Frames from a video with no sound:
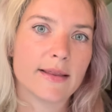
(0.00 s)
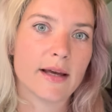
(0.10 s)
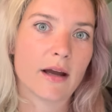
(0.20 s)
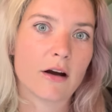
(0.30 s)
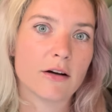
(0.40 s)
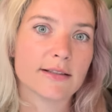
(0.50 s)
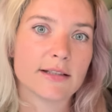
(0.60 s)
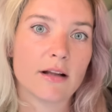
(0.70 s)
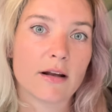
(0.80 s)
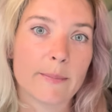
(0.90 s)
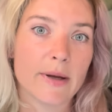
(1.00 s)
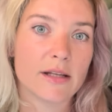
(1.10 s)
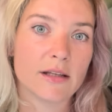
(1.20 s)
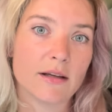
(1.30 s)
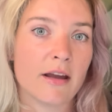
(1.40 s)
that cost a lot of
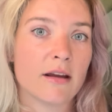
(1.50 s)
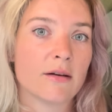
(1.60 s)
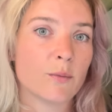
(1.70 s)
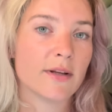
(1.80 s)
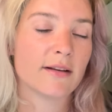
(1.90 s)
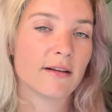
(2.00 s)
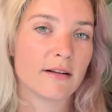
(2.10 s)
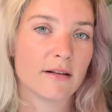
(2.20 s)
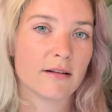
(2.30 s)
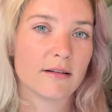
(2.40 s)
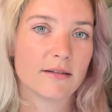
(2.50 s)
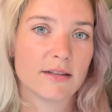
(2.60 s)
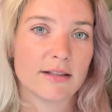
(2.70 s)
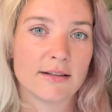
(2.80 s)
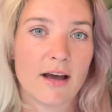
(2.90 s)
money and we
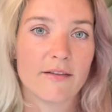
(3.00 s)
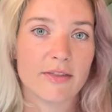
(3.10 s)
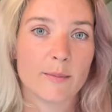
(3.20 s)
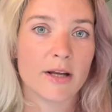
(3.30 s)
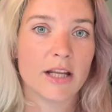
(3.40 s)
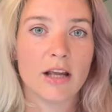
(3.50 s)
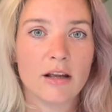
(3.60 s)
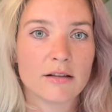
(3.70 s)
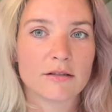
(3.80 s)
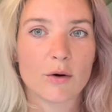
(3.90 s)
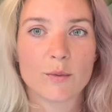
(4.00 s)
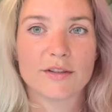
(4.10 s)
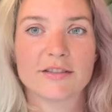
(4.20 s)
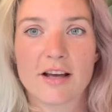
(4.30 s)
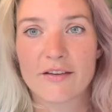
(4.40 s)
didn't have the money, so we
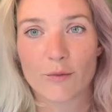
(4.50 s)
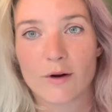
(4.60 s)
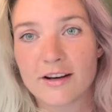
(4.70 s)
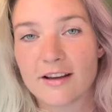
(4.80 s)
just have one.